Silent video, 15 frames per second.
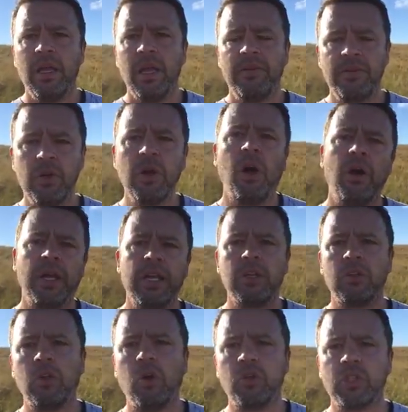If you can't get
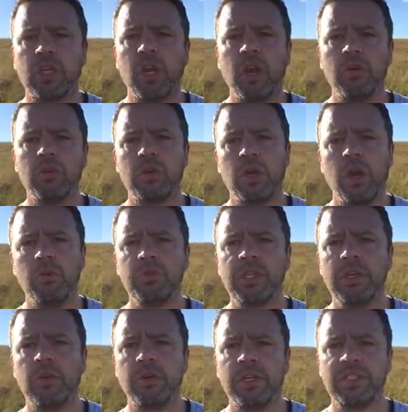a dog to close
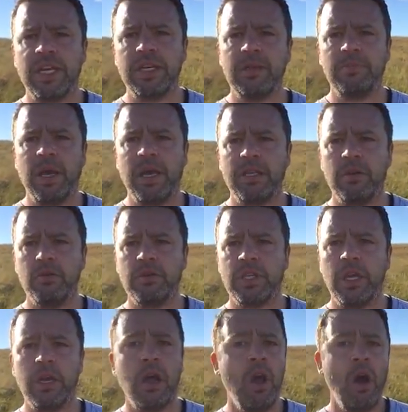in on a teddy bear
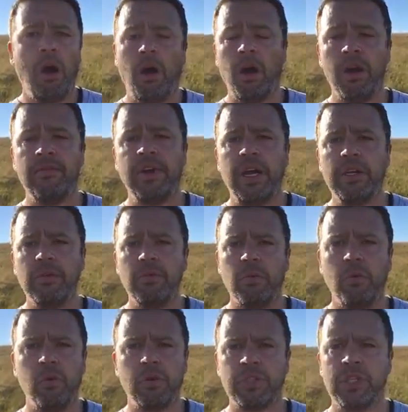using high-value
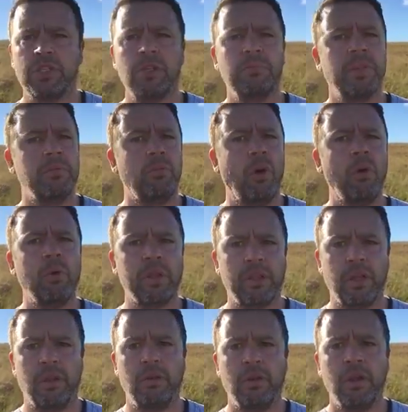rewards, there's something wrong with
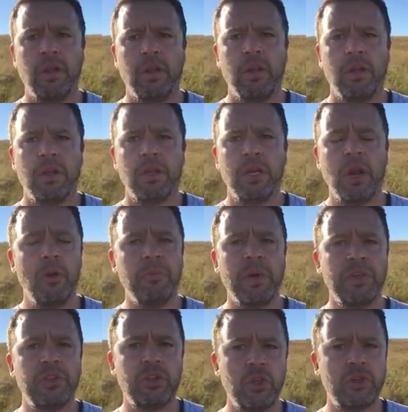you. You know,
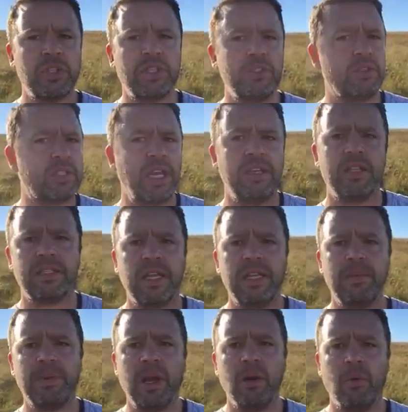but take the
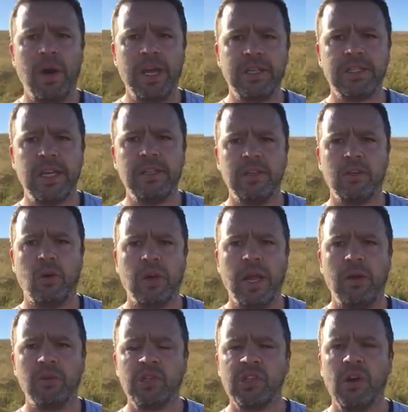teddy bear away and take the dog
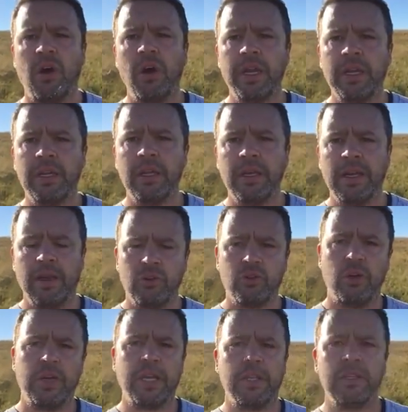outside and now
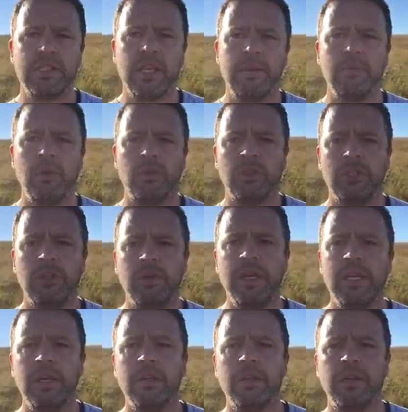try and get the same dog to do
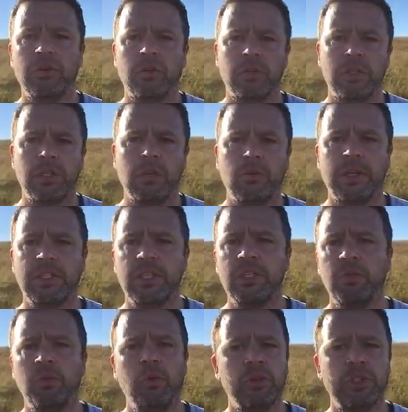it in another dog that's aggressive
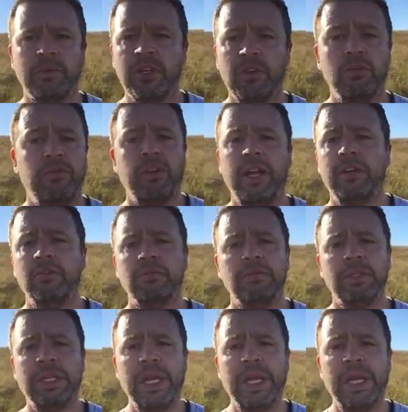towards him, and you'll fail.